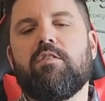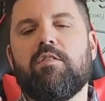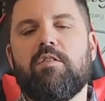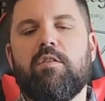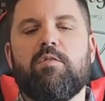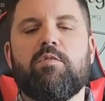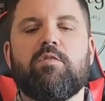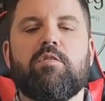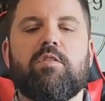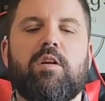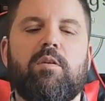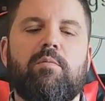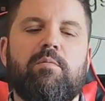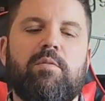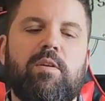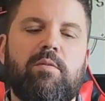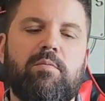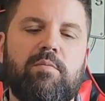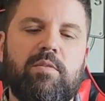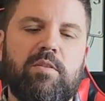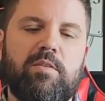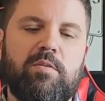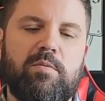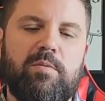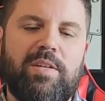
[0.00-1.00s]
Those are coming up
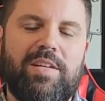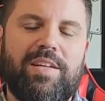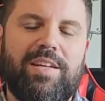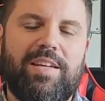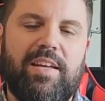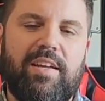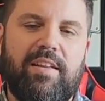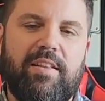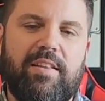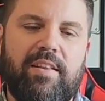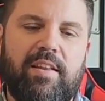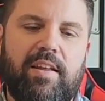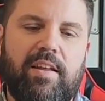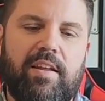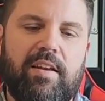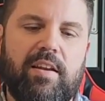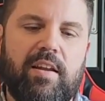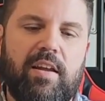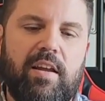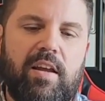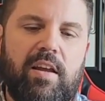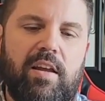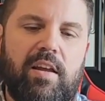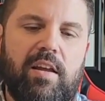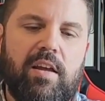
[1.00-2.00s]
this week, and then
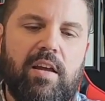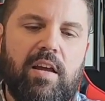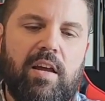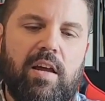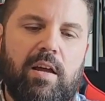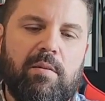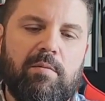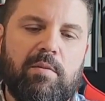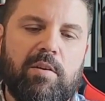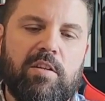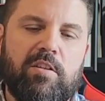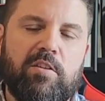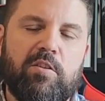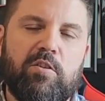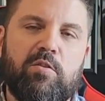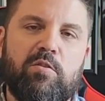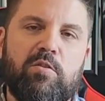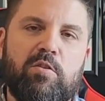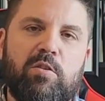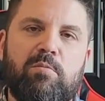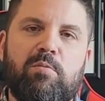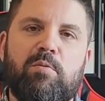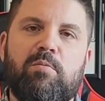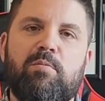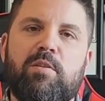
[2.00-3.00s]
I'm going to do
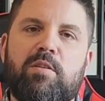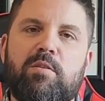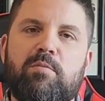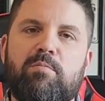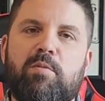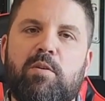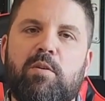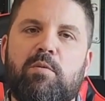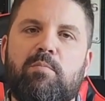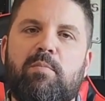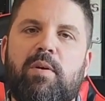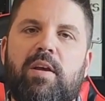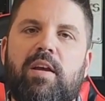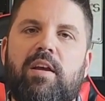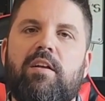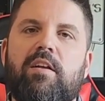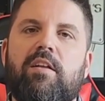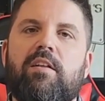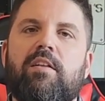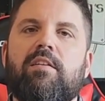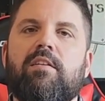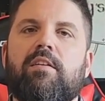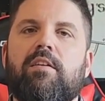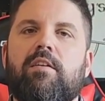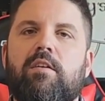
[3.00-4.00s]
Triple B's book
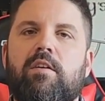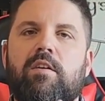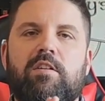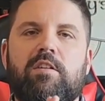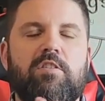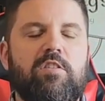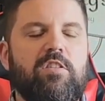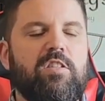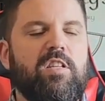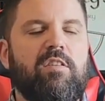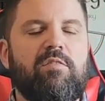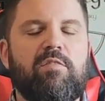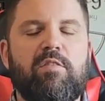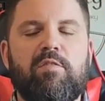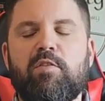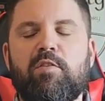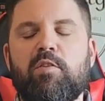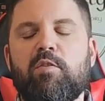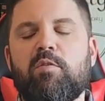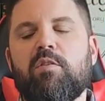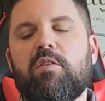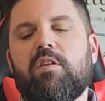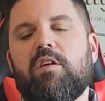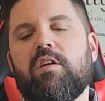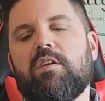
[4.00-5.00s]
mail. I just have a few
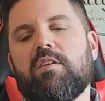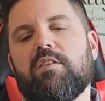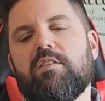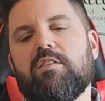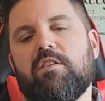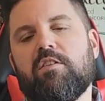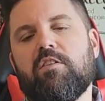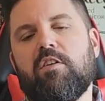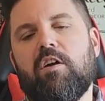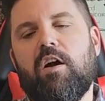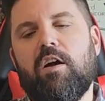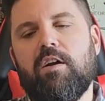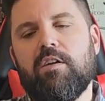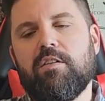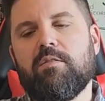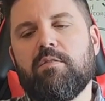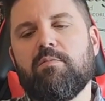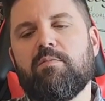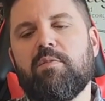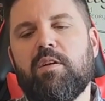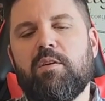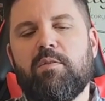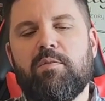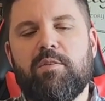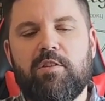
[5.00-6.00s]
things that are awesome
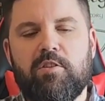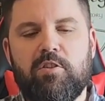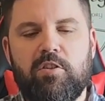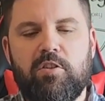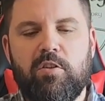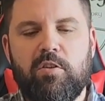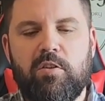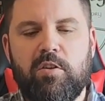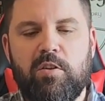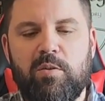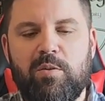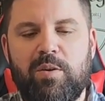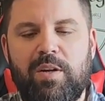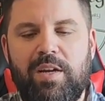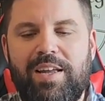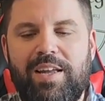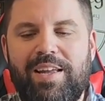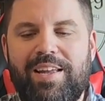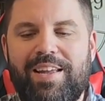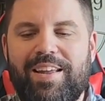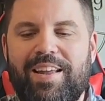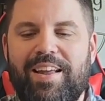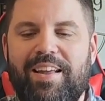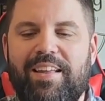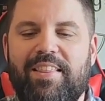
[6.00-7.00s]
that I want to show you,
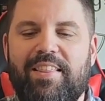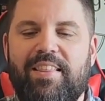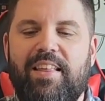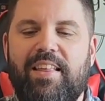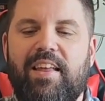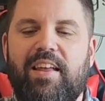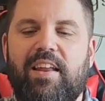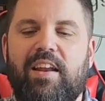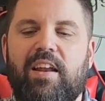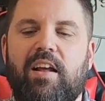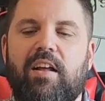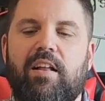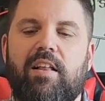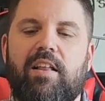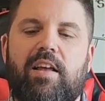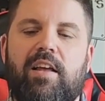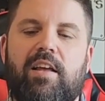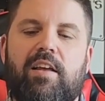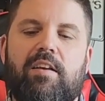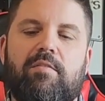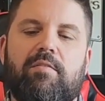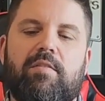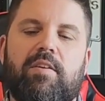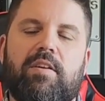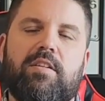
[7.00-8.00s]
and then I'll
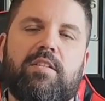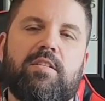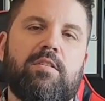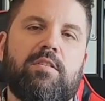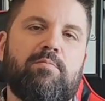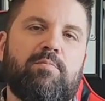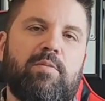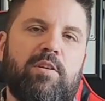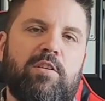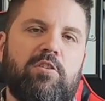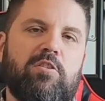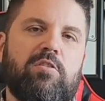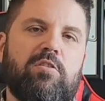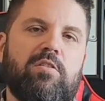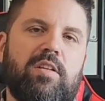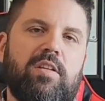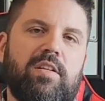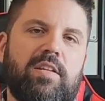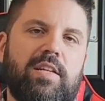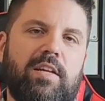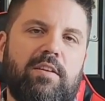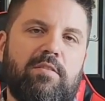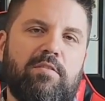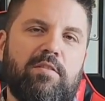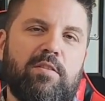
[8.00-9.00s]
have a special
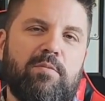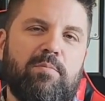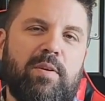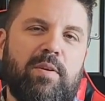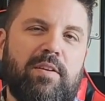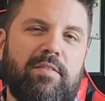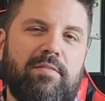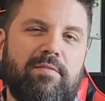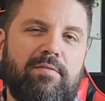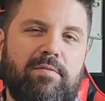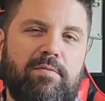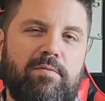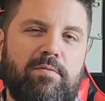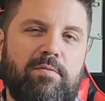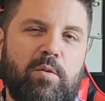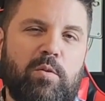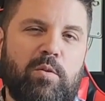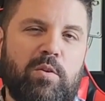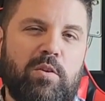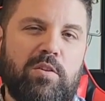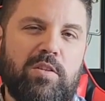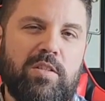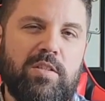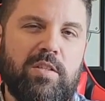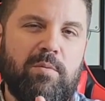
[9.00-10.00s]
announcement for
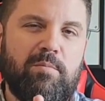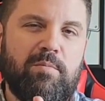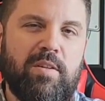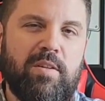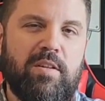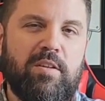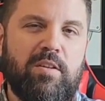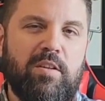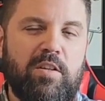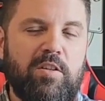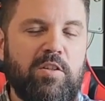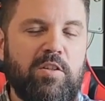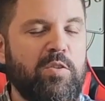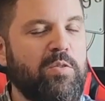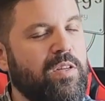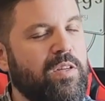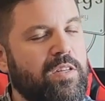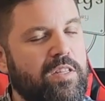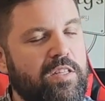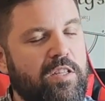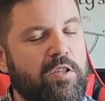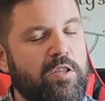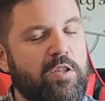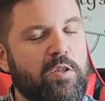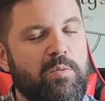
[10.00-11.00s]
something to
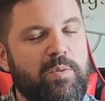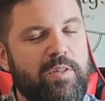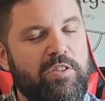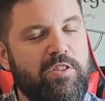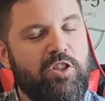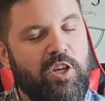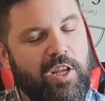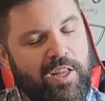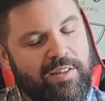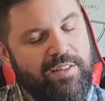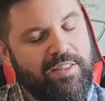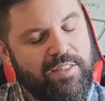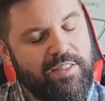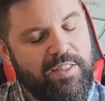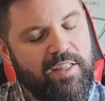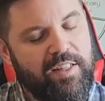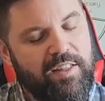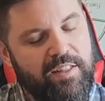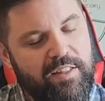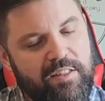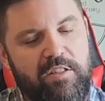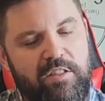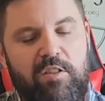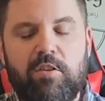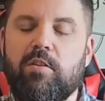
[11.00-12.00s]
do with Chance
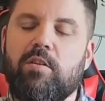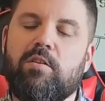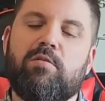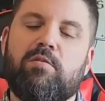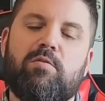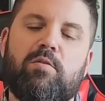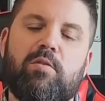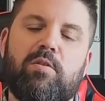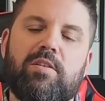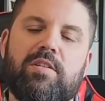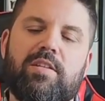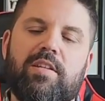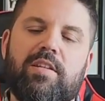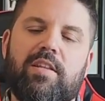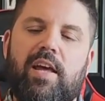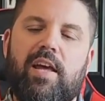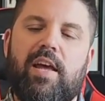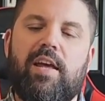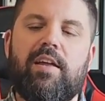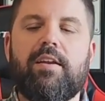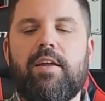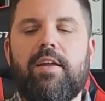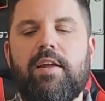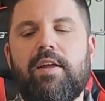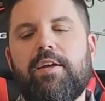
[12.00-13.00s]
Dillon, so look forward to
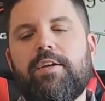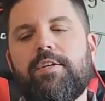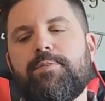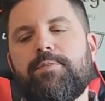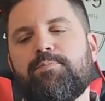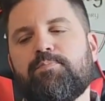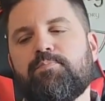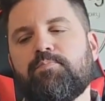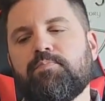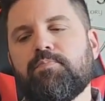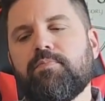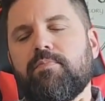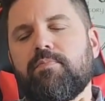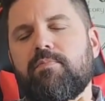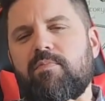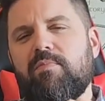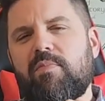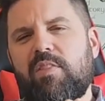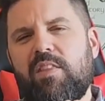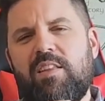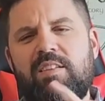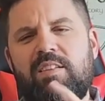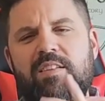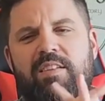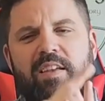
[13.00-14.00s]
that.
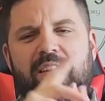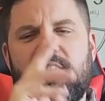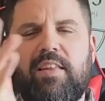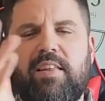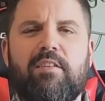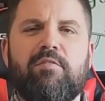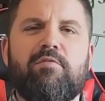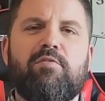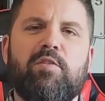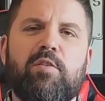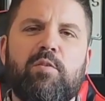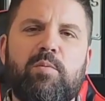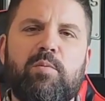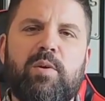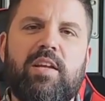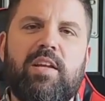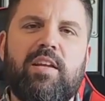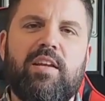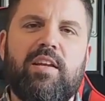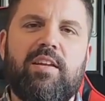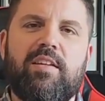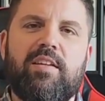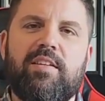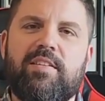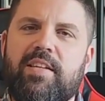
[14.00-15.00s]
And then for the
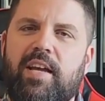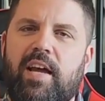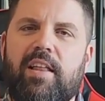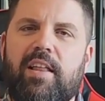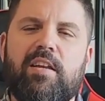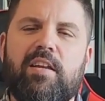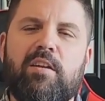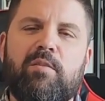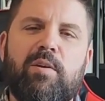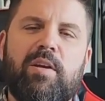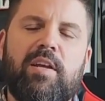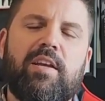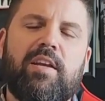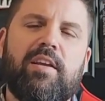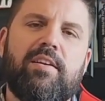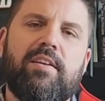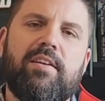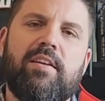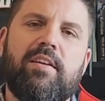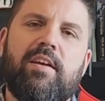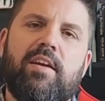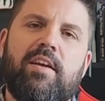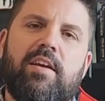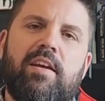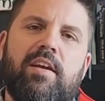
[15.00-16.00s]
weekend, it's a holiday weekend,
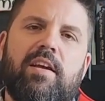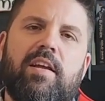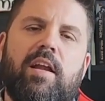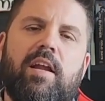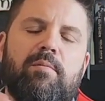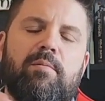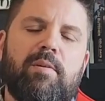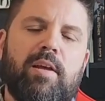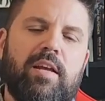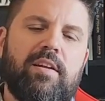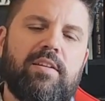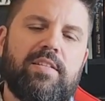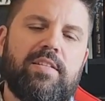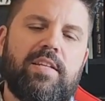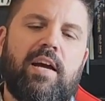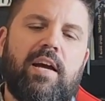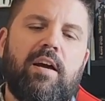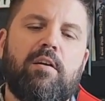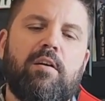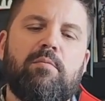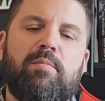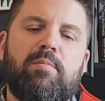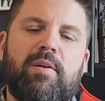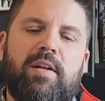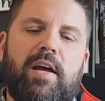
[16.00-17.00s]
and I'll be out of
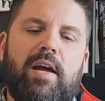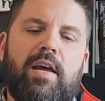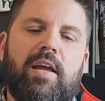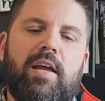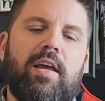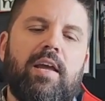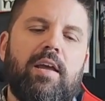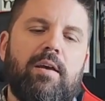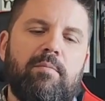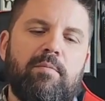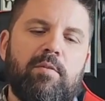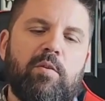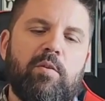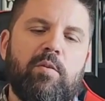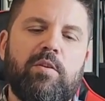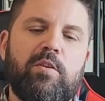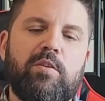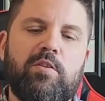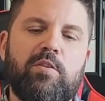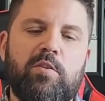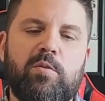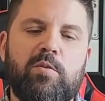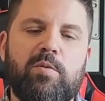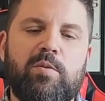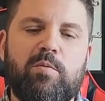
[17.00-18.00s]
town, but I am going
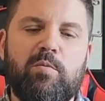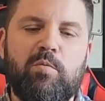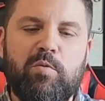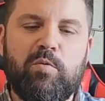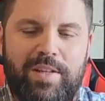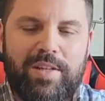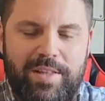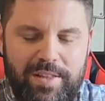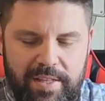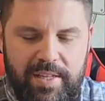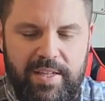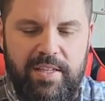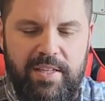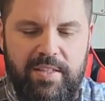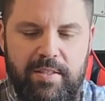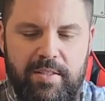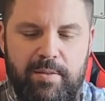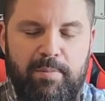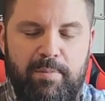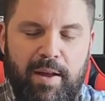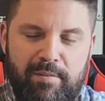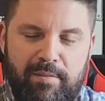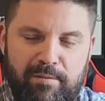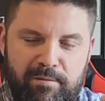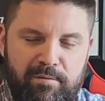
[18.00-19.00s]
to release
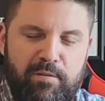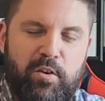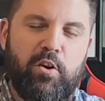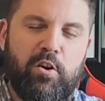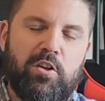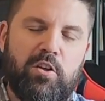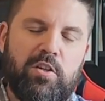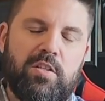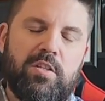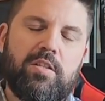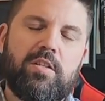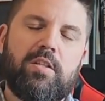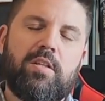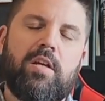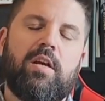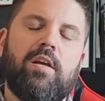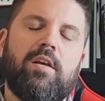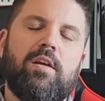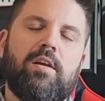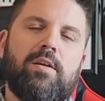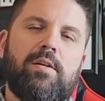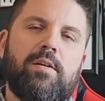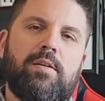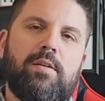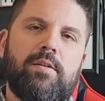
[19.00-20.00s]
my first
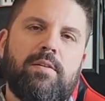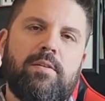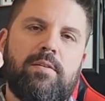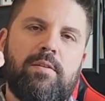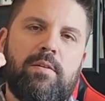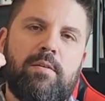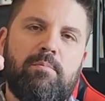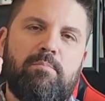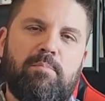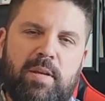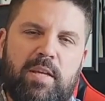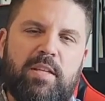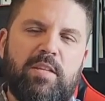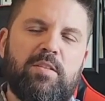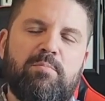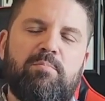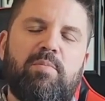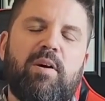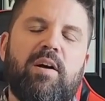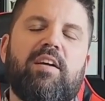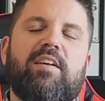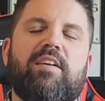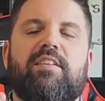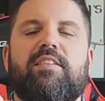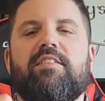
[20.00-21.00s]
Beast
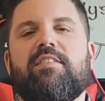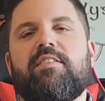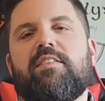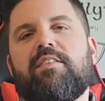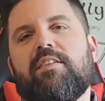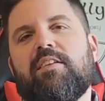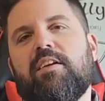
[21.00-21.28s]
Buds.